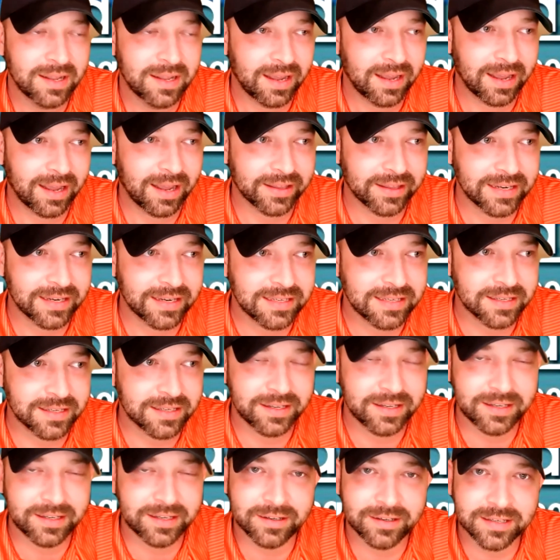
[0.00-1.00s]
I think he said
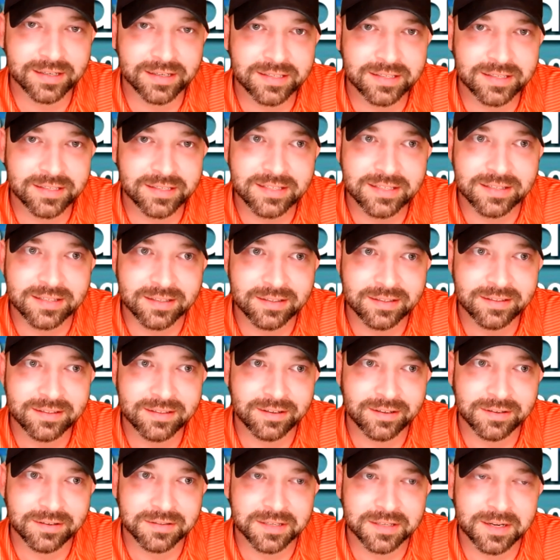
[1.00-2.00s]
Henrik Stenson
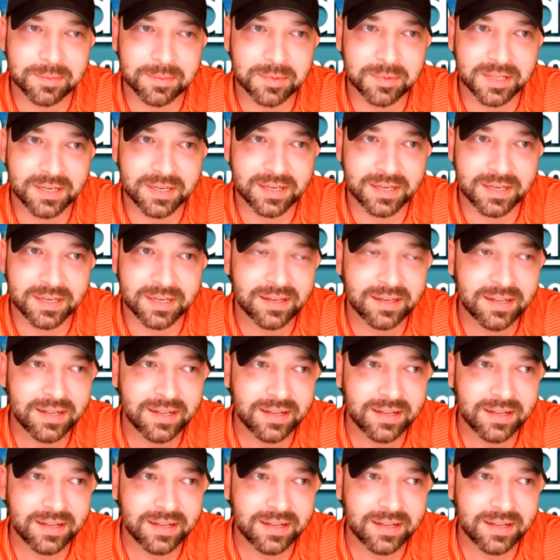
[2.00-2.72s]
or something,